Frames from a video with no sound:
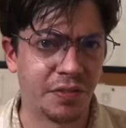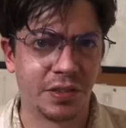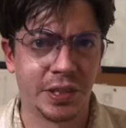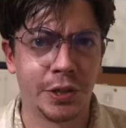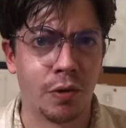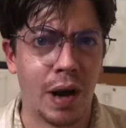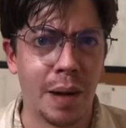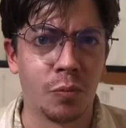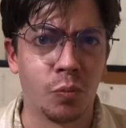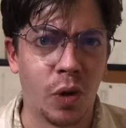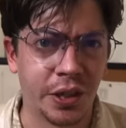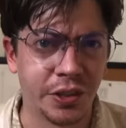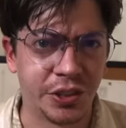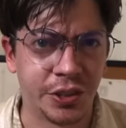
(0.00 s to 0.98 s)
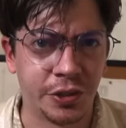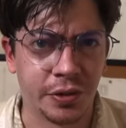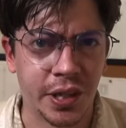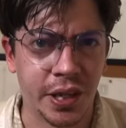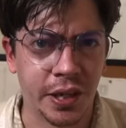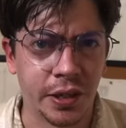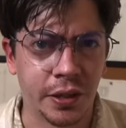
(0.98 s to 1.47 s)
definitely grab them while you still
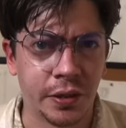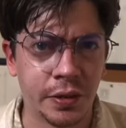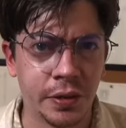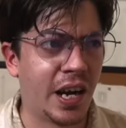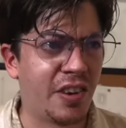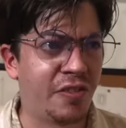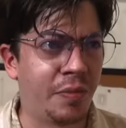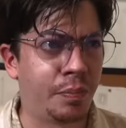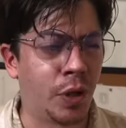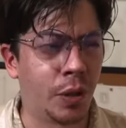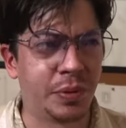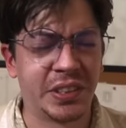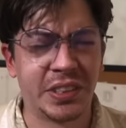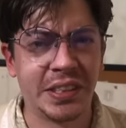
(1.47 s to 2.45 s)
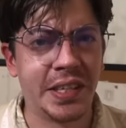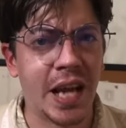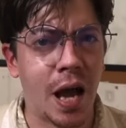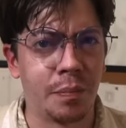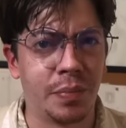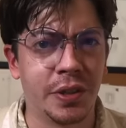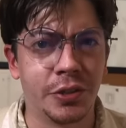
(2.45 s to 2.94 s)
can. I've purposely
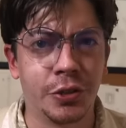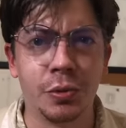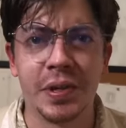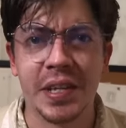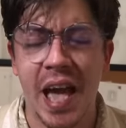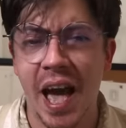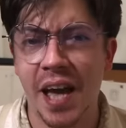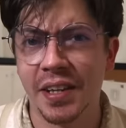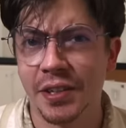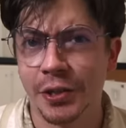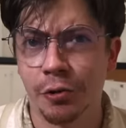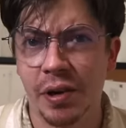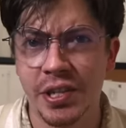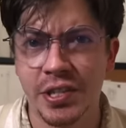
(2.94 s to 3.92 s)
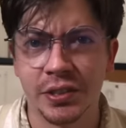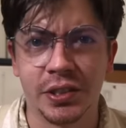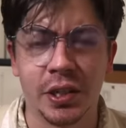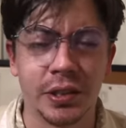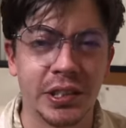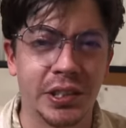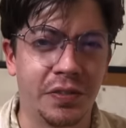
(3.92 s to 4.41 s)
not been doing ad integrations
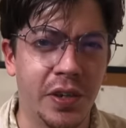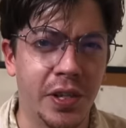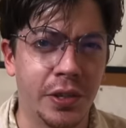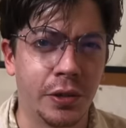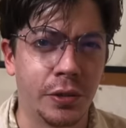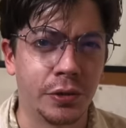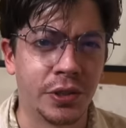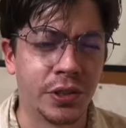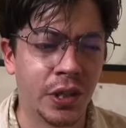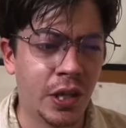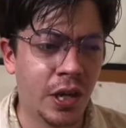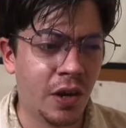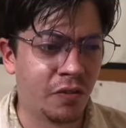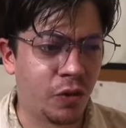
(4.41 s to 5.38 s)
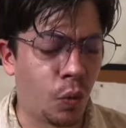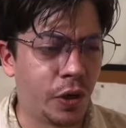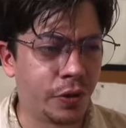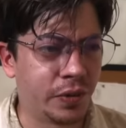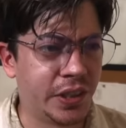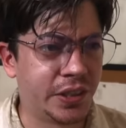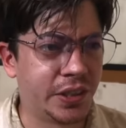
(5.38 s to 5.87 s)
on these videos. For
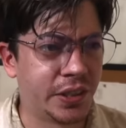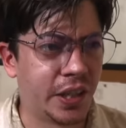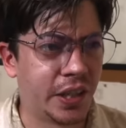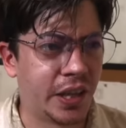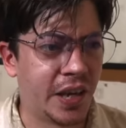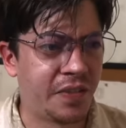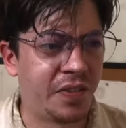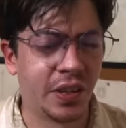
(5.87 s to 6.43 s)
one reason, uh, I